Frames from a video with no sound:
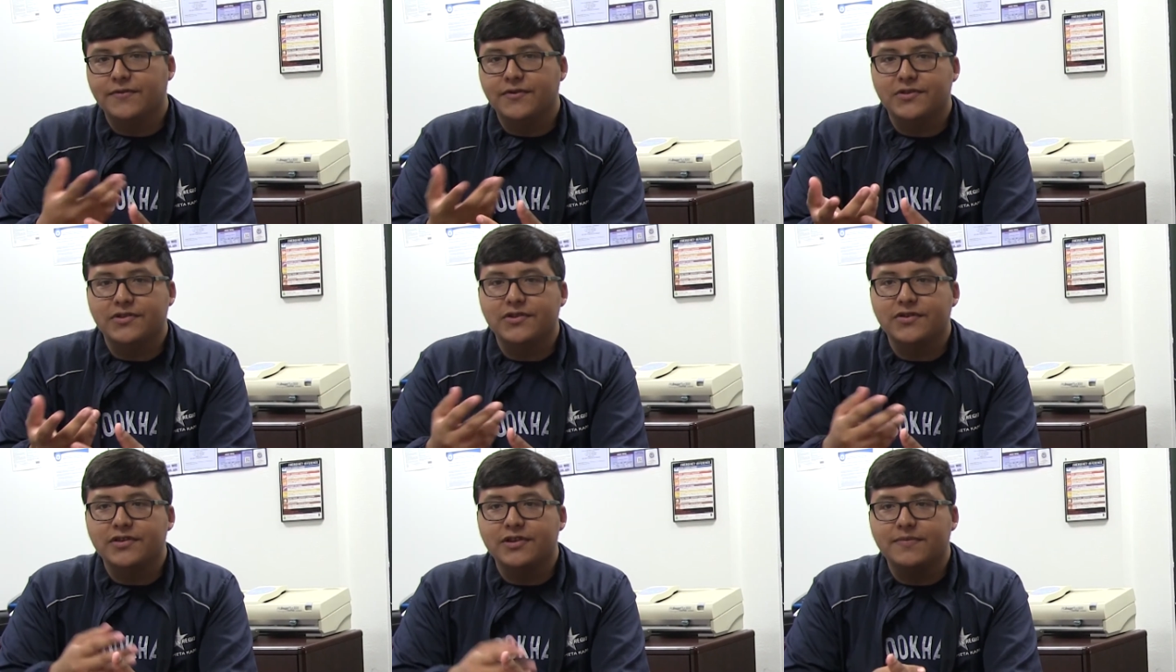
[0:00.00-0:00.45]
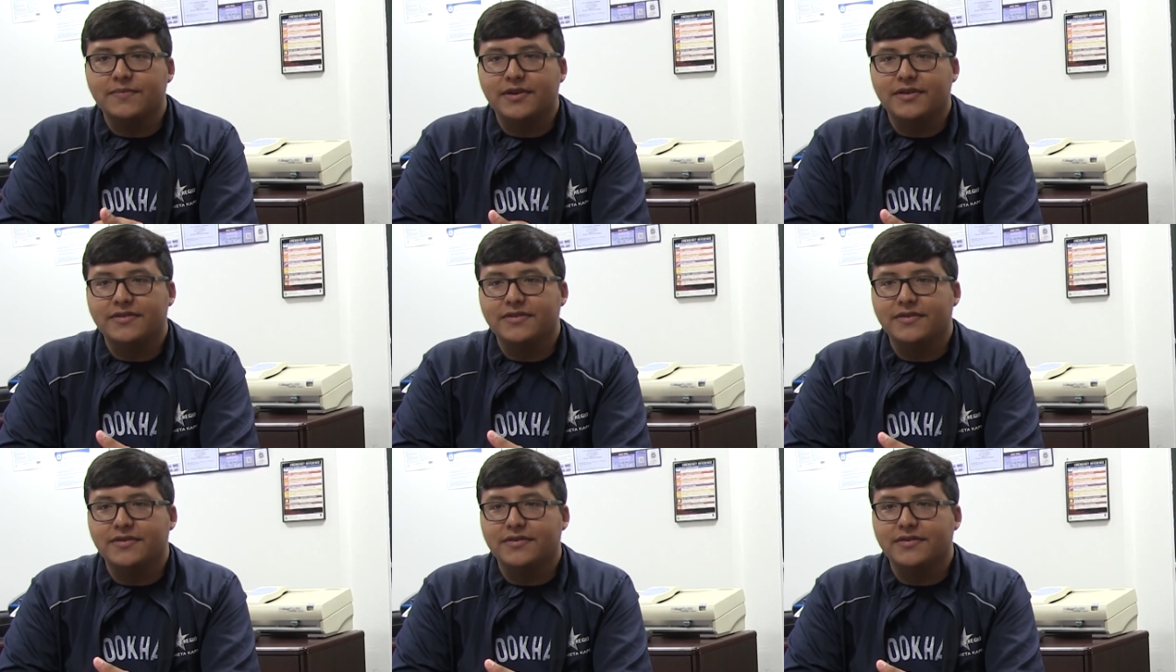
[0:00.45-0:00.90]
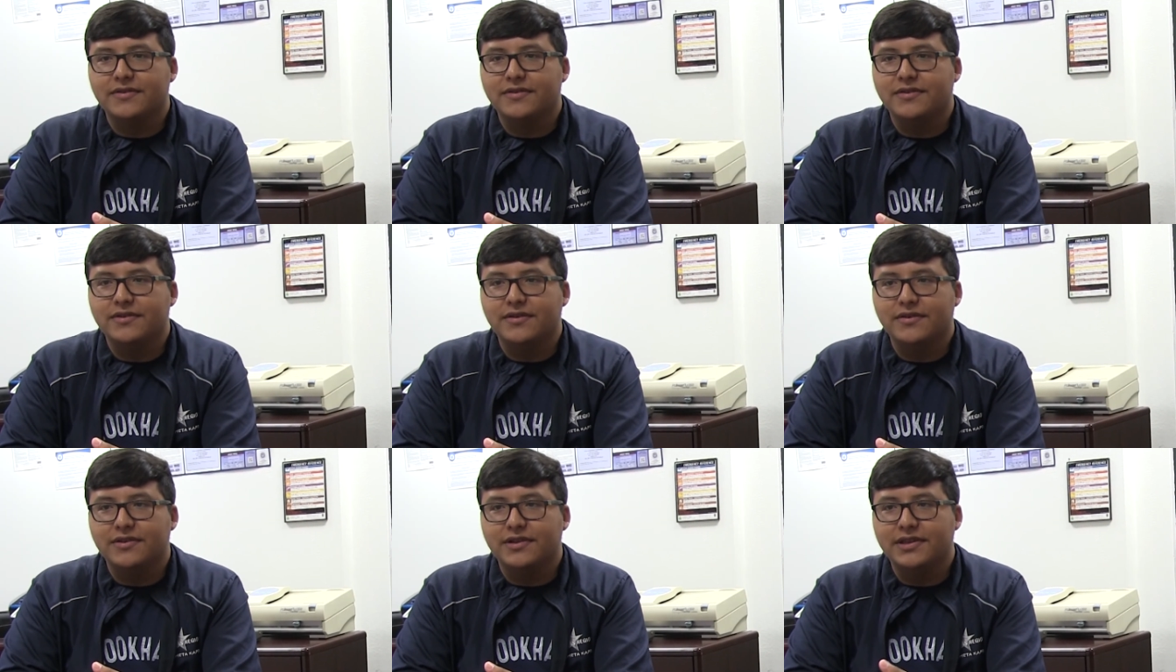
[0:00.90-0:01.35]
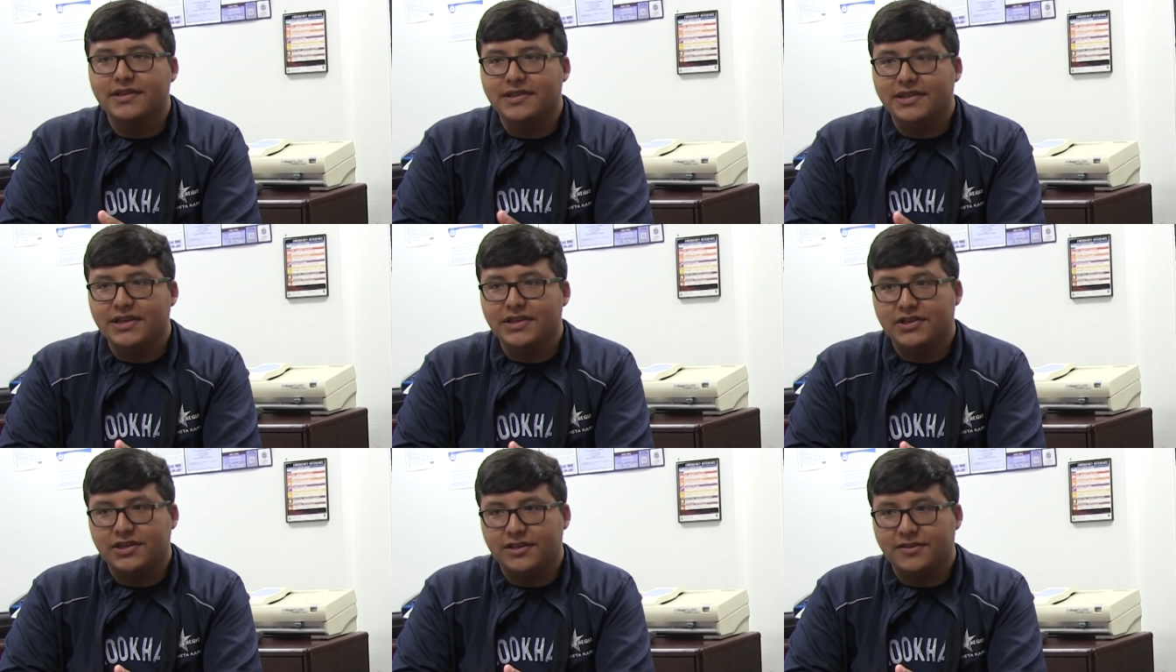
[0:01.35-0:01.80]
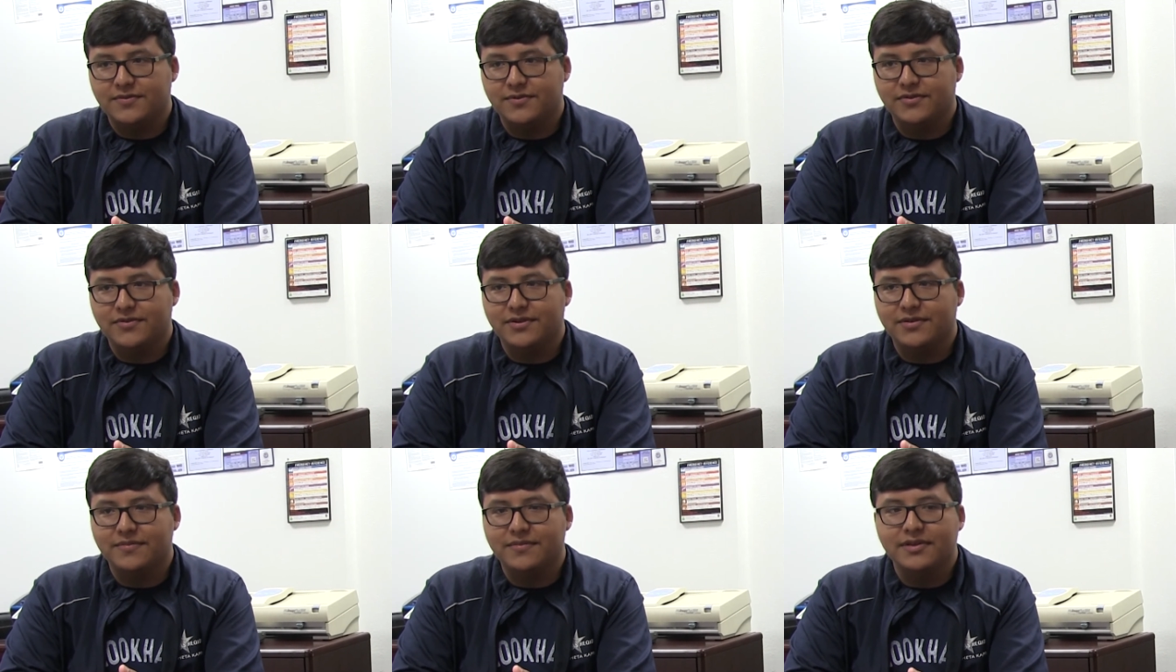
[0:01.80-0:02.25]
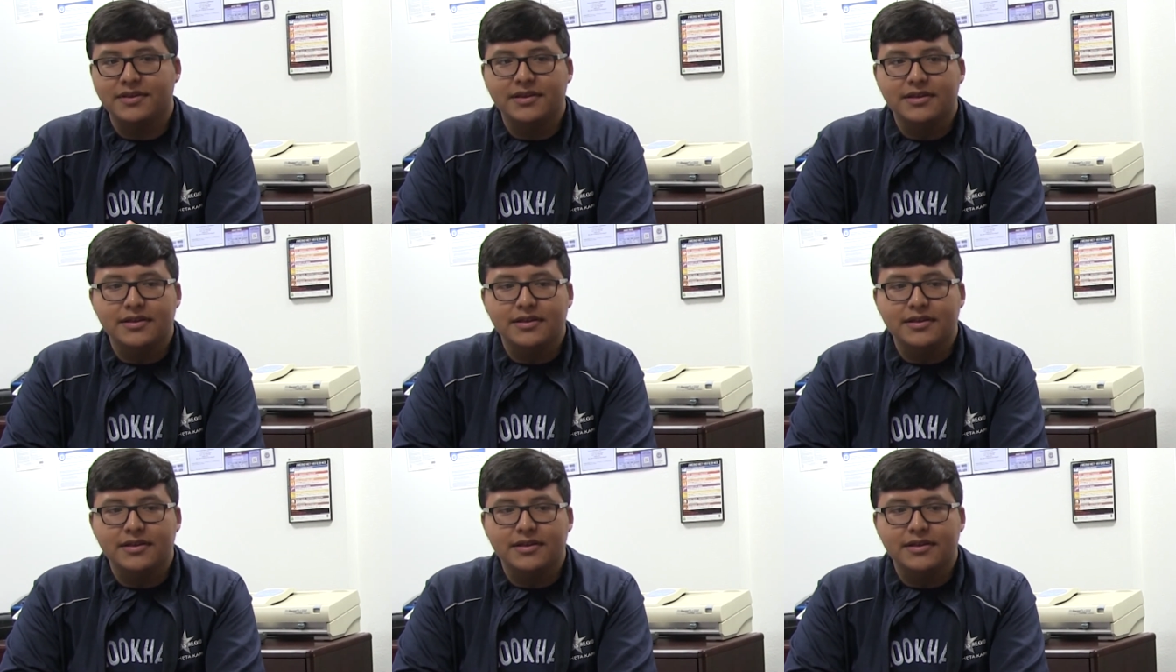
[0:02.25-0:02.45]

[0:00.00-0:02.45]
first learned about the ECHS program